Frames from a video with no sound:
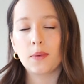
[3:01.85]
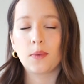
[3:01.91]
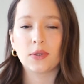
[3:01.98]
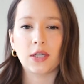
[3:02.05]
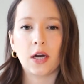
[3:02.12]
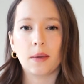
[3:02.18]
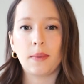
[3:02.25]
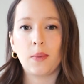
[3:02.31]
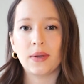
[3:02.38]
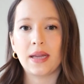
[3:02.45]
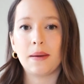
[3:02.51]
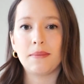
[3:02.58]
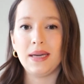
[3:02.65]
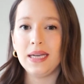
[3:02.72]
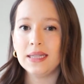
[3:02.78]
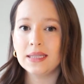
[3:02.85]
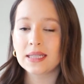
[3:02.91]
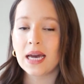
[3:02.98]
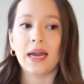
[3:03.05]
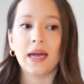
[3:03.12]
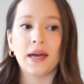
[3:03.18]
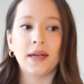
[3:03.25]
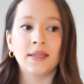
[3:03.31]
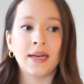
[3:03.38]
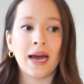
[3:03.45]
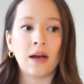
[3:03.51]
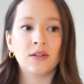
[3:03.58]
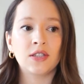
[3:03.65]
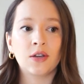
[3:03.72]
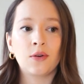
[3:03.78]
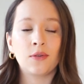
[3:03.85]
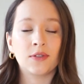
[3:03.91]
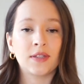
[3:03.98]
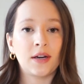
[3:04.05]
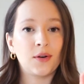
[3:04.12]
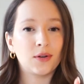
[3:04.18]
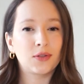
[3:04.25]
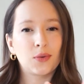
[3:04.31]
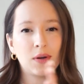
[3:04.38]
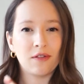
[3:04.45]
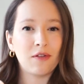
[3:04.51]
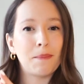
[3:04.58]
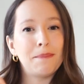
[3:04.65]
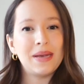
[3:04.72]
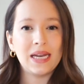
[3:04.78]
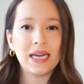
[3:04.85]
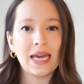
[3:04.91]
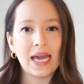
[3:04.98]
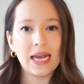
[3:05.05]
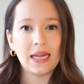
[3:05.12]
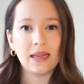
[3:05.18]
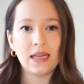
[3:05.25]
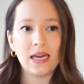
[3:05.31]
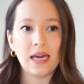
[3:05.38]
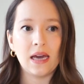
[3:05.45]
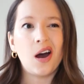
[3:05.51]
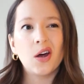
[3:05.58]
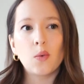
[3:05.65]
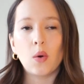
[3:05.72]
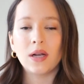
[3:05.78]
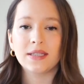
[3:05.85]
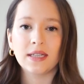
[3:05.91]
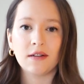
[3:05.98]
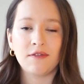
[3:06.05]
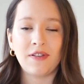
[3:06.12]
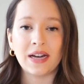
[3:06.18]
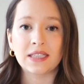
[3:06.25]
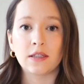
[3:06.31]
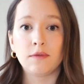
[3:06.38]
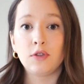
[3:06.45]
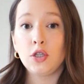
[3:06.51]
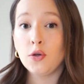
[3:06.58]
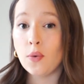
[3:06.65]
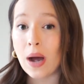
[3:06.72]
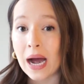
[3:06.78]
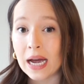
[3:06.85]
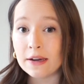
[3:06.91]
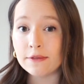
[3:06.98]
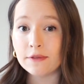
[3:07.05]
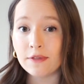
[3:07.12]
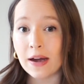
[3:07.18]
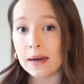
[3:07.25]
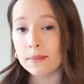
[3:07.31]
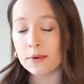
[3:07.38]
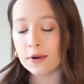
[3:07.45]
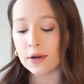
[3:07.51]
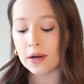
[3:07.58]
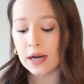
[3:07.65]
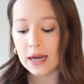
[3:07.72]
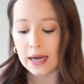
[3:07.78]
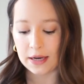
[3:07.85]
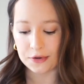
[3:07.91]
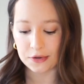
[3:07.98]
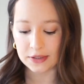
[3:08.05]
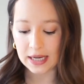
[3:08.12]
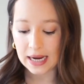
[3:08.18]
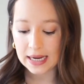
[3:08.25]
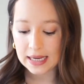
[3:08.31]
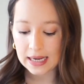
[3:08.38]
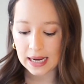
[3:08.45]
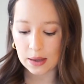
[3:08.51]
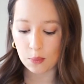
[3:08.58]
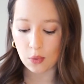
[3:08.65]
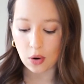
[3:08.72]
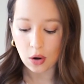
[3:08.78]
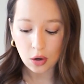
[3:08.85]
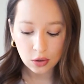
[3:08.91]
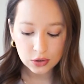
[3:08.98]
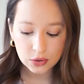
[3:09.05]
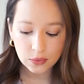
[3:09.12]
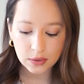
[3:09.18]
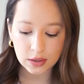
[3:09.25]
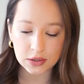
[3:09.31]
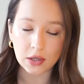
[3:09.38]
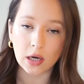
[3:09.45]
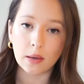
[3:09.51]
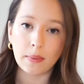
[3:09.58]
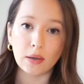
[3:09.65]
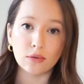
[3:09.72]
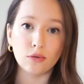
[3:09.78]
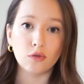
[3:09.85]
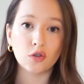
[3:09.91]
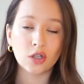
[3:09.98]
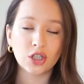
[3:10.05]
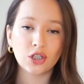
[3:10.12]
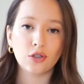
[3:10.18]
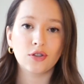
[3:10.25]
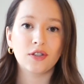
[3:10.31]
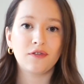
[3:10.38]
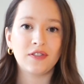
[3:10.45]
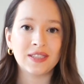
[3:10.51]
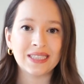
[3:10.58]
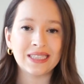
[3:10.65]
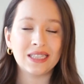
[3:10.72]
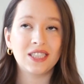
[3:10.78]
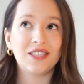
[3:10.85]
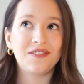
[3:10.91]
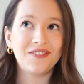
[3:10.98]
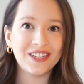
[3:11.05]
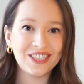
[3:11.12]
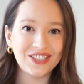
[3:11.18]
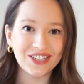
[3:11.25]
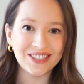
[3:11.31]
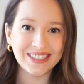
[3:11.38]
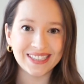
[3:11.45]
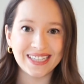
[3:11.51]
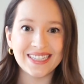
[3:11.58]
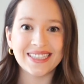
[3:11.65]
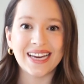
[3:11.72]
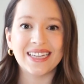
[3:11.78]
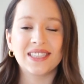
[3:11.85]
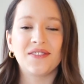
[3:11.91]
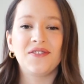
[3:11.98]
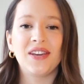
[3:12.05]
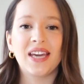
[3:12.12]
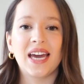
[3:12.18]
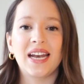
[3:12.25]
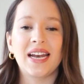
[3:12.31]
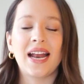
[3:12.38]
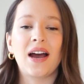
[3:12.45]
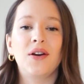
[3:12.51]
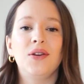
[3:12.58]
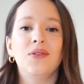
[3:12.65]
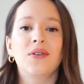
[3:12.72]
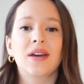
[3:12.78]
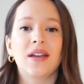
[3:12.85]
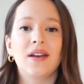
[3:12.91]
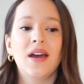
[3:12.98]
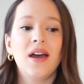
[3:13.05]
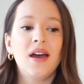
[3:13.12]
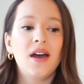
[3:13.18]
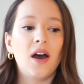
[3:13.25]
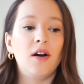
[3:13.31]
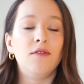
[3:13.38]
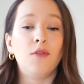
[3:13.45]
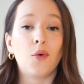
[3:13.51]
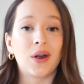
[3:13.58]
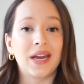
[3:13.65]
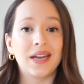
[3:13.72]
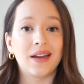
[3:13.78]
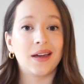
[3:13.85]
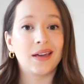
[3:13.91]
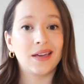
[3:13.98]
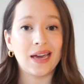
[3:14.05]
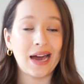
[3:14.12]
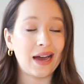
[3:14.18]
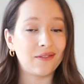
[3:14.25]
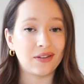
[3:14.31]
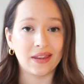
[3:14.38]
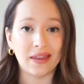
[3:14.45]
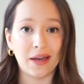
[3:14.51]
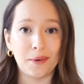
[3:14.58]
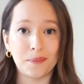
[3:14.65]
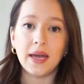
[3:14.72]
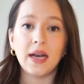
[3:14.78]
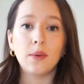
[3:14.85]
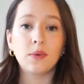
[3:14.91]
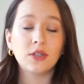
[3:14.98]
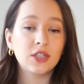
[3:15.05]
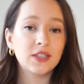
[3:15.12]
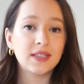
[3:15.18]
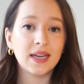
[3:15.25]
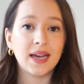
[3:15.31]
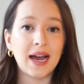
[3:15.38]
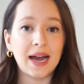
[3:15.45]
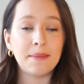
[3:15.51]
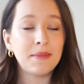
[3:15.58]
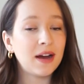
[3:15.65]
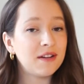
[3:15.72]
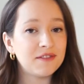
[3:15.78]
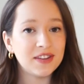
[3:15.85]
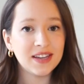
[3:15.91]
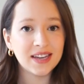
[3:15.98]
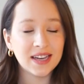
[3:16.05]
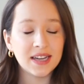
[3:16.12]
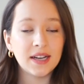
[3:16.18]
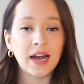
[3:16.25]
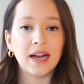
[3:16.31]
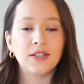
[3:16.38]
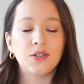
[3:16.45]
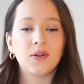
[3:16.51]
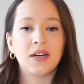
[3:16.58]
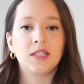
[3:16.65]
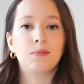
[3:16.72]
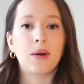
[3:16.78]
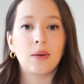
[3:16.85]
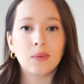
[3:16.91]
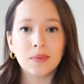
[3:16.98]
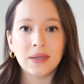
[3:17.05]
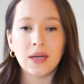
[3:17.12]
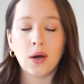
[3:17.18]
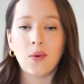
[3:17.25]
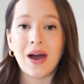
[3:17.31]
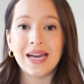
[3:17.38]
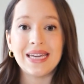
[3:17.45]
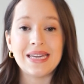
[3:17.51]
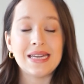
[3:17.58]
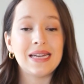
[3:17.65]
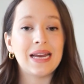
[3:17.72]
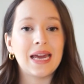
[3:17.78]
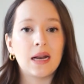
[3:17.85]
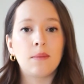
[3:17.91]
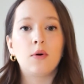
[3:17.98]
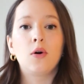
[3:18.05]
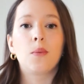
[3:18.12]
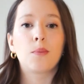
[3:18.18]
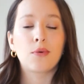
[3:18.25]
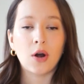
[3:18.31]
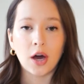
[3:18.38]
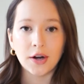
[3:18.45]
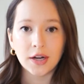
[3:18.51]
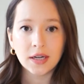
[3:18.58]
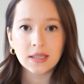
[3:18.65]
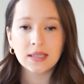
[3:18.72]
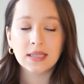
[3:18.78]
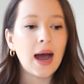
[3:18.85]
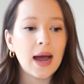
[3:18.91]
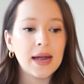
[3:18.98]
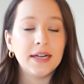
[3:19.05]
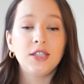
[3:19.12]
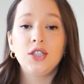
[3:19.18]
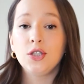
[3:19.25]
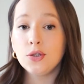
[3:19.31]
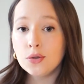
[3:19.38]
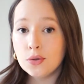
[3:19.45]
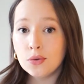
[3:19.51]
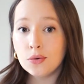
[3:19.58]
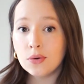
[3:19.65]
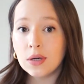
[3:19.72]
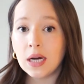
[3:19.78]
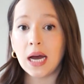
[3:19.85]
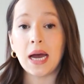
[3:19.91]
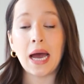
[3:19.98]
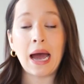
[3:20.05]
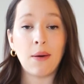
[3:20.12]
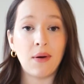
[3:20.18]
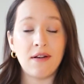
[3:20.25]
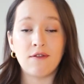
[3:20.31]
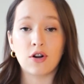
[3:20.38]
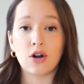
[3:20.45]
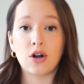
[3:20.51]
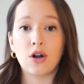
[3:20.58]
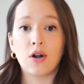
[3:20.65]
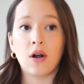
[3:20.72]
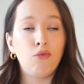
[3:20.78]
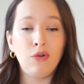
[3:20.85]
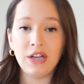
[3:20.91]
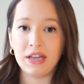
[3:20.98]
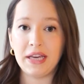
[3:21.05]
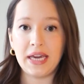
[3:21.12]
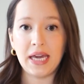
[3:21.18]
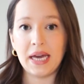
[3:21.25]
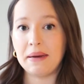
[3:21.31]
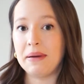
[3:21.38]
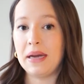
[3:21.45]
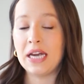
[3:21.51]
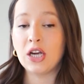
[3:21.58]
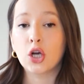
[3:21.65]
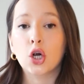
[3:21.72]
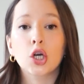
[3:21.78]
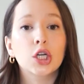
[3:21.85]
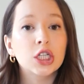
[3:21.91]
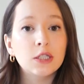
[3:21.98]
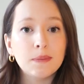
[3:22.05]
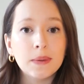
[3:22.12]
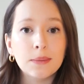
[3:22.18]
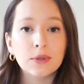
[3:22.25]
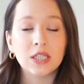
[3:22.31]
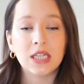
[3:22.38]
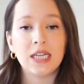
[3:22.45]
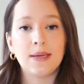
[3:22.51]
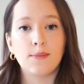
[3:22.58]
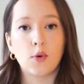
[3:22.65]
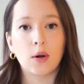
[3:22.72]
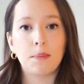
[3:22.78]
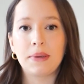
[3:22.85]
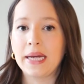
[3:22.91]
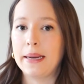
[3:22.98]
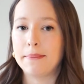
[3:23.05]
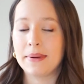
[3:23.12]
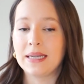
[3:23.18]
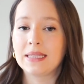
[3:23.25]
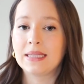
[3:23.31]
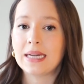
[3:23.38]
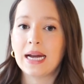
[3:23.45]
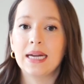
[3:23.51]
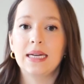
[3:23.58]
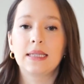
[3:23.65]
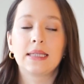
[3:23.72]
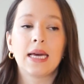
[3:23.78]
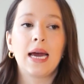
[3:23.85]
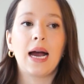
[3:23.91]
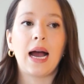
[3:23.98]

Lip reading: We'll talk about what that means and how to sort of mitigate the unwanted effects of too high fiber in your diet. And we're also going to talk about nutritional deficiencies as a vegan and how you can avoid having them. And I will just say I'm not vegan. As you guys probably know, I eat animal products. I do, however, really encourage people to eat more plant-based diets.